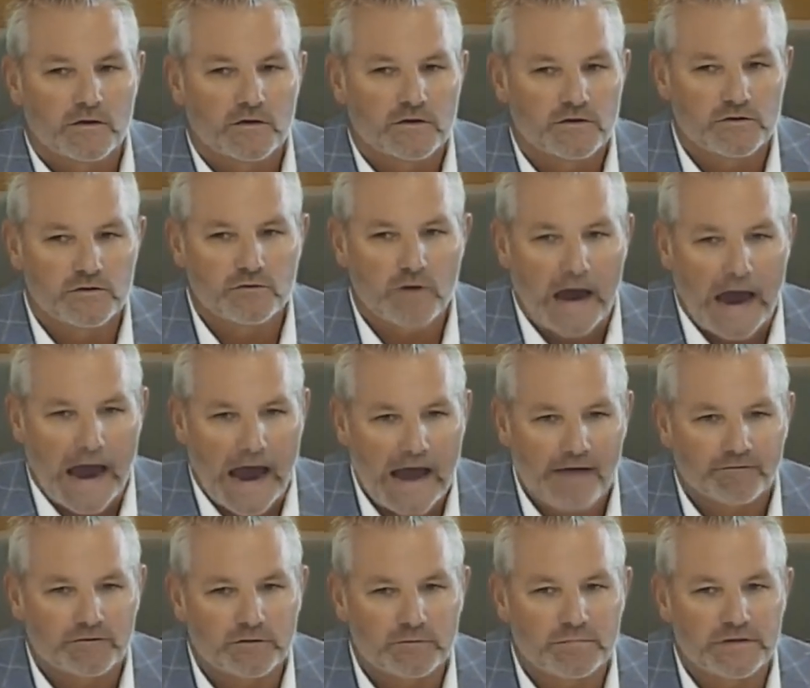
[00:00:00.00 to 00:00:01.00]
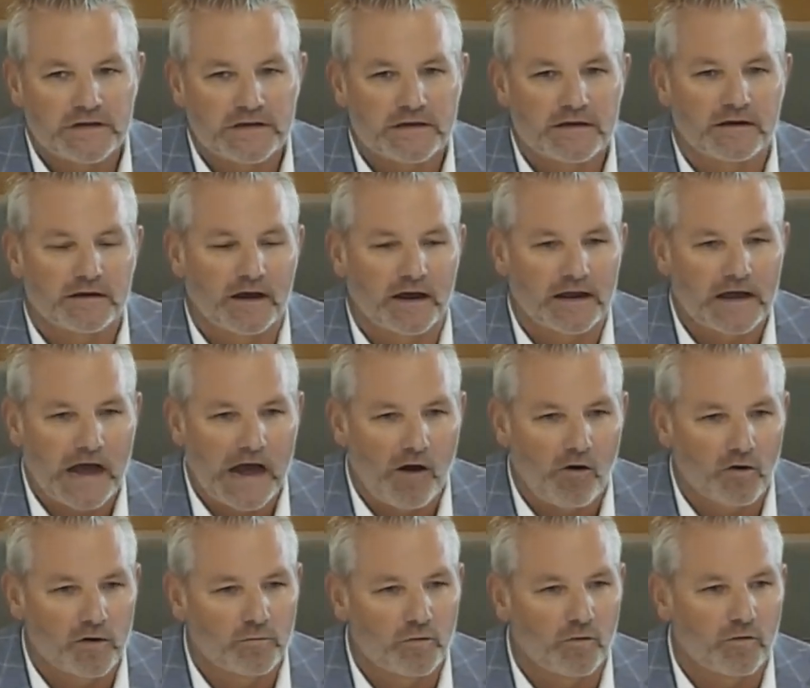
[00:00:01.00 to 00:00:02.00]
You have to be
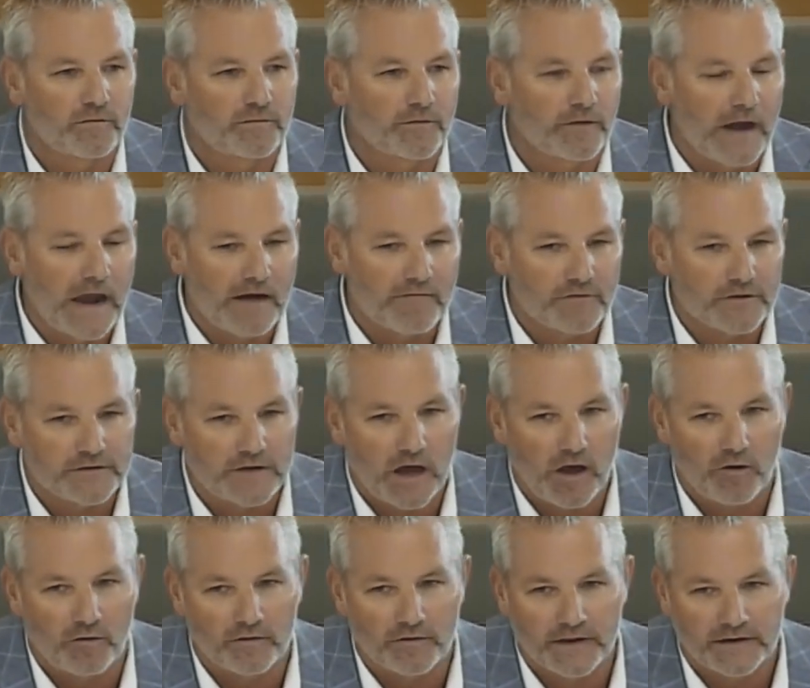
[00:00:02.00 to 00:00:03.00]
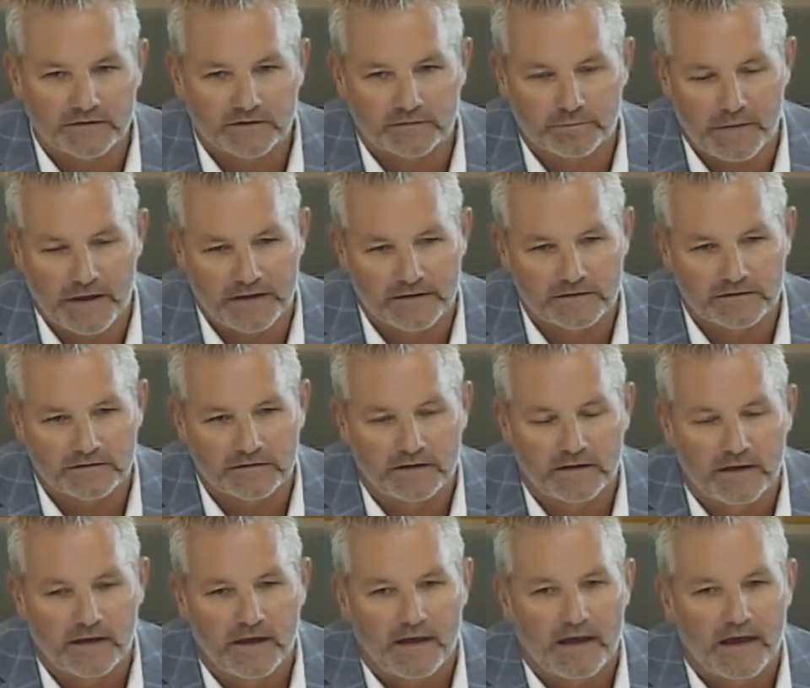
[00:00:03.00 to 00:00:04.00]
accountable for every dollar that's spent
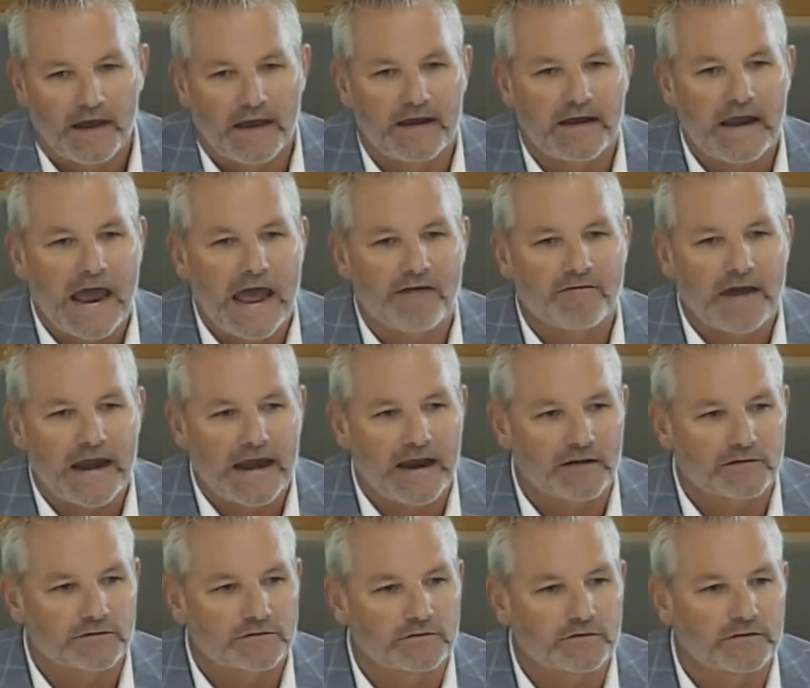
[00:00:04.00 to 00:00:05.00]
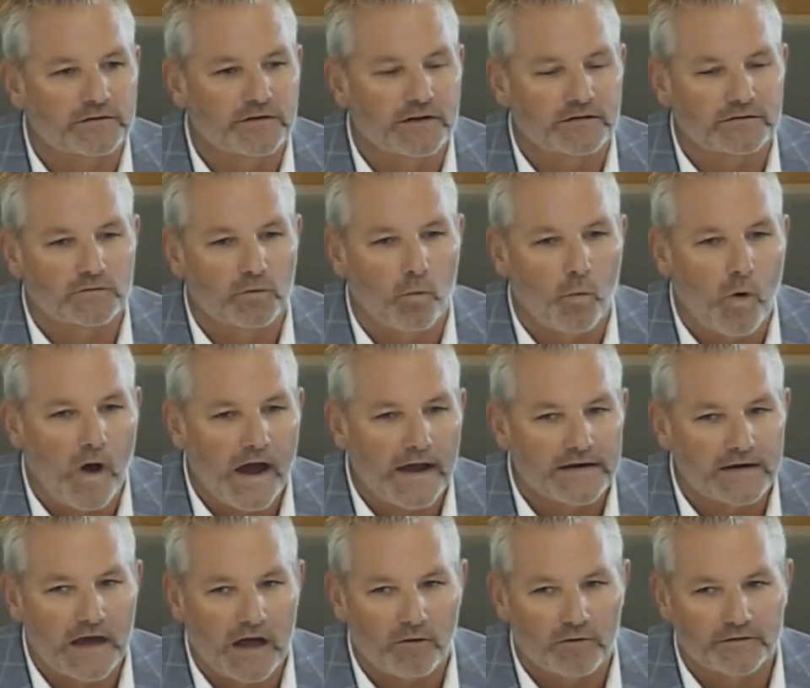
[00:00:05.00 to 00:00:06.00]
and have answers as to why
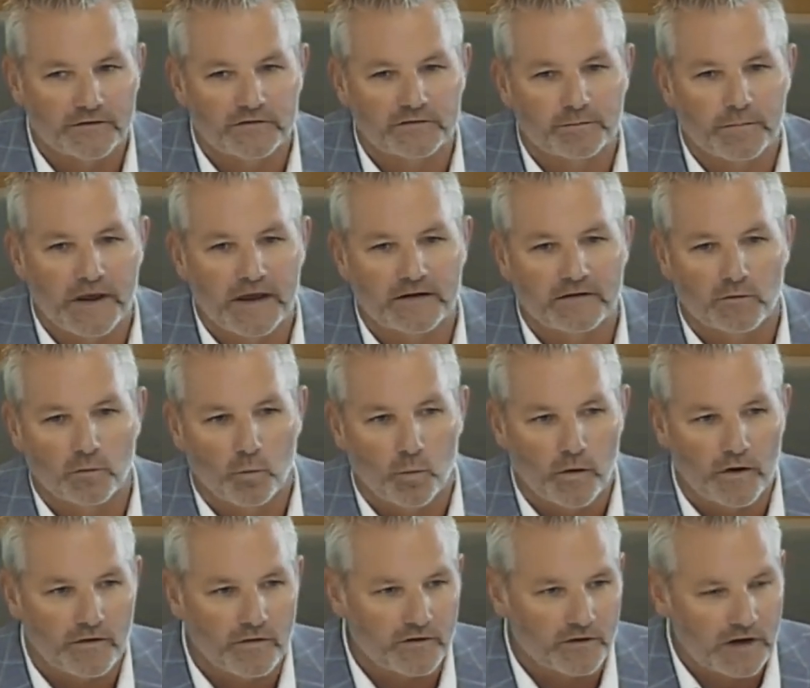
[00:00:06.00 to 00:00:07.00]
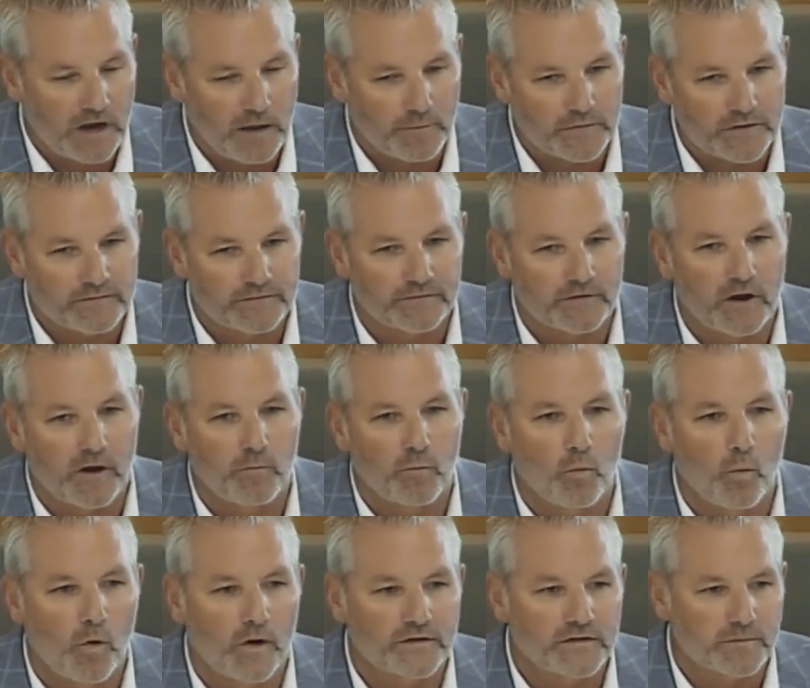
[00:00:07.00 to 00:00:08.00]
dollars are spent or where they're coming
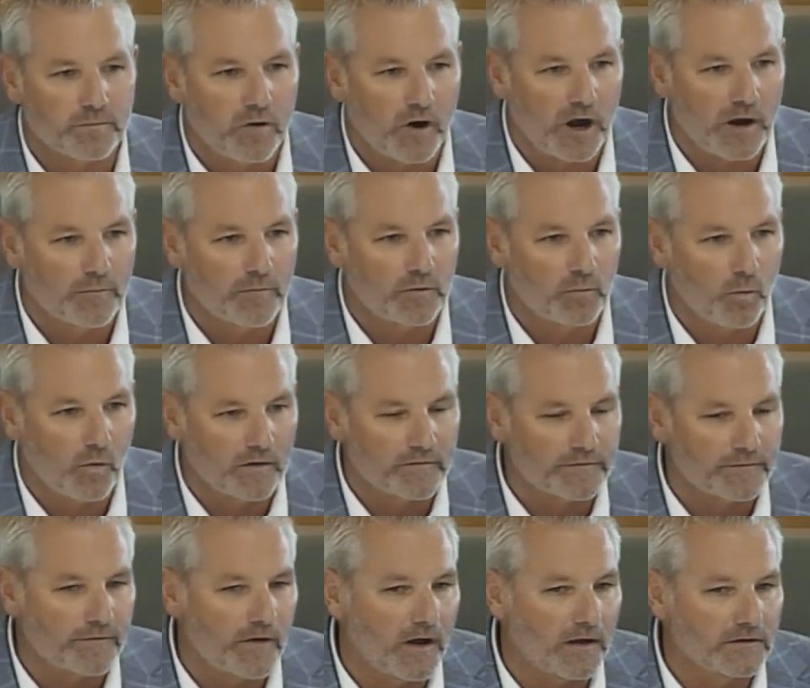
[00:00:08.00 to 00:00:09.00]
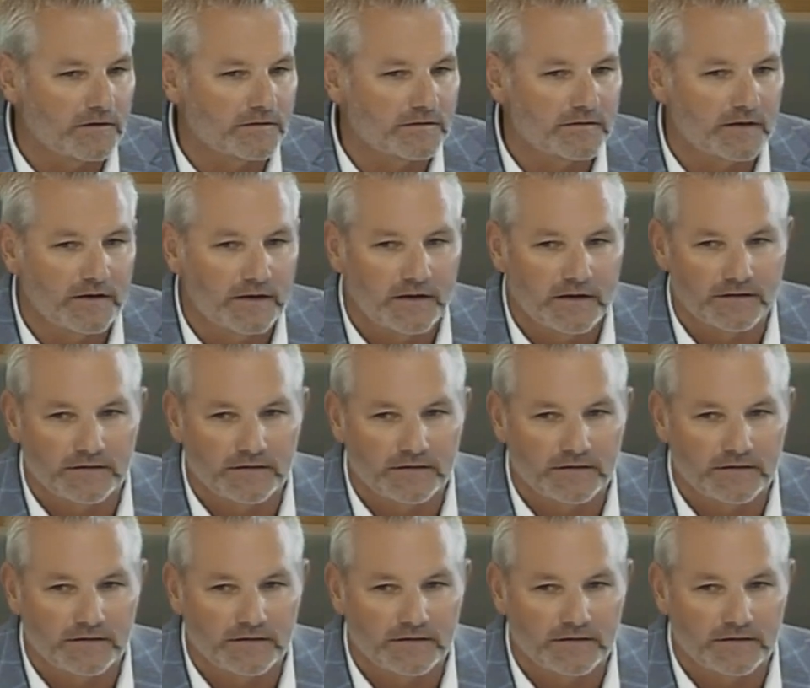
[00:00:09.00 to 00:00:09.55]
from, what department, what funds.